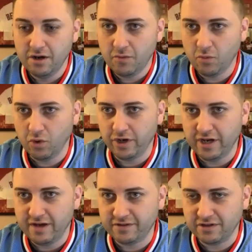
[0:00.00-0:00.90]
worried
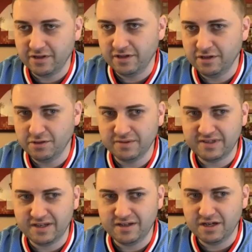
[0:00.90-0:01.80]
after the deal was
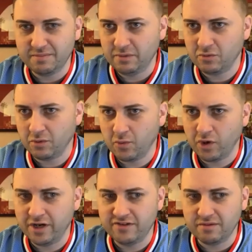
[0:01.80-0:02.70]
getting done. People were
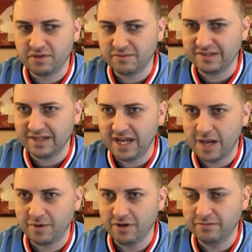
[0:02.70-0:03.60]
worried something was going to
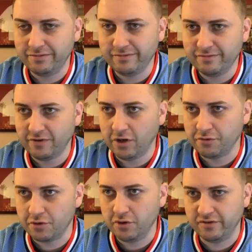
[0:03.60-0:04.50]
happen to fall
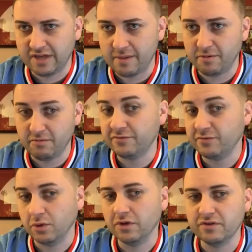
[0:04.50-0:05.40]
through. It's happened
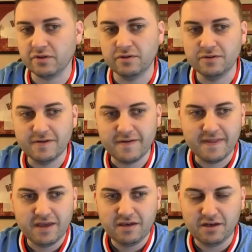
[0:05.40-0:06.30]
before. So,
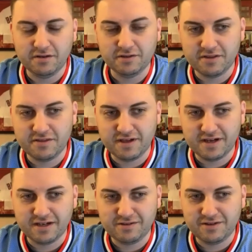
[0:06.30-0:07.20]
the only thing
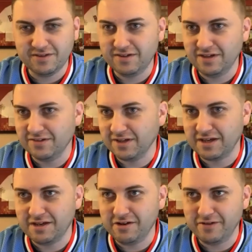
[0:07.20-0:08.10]
I could see is
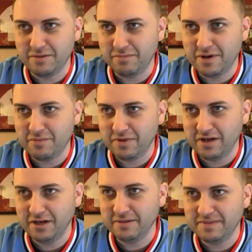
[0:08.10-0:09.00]
if he
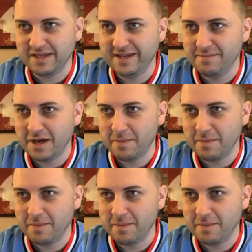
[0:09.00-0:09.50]
ended up getting hit by